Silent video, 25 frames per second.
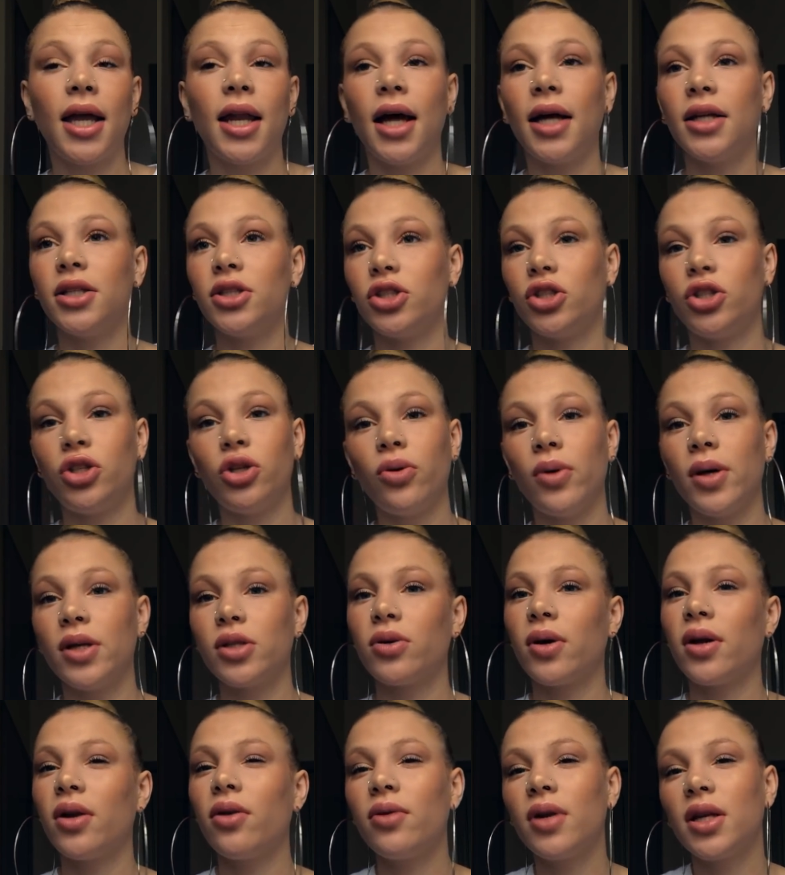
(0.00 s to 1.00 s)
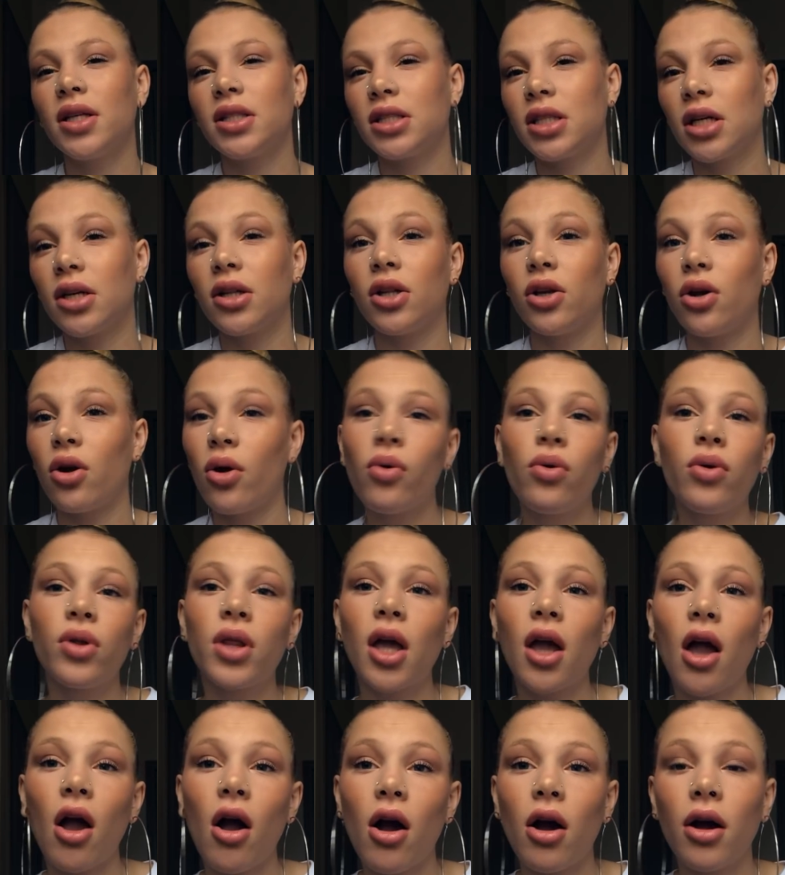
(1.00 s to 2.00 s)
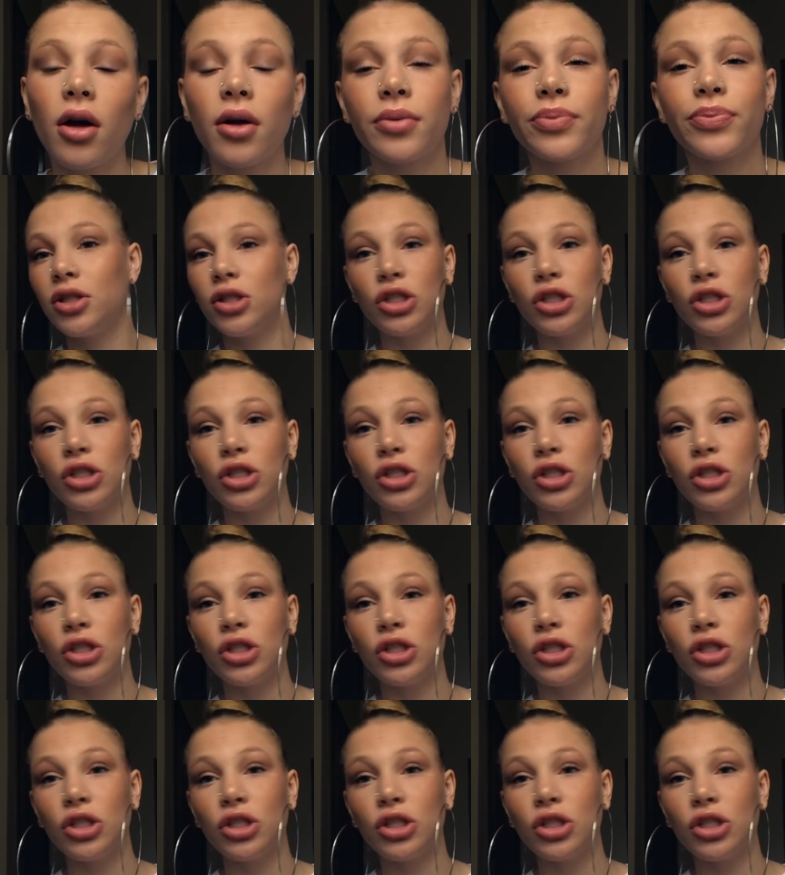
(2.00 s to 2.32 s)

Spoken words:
and I just do it. So I don't necessarily know who they are.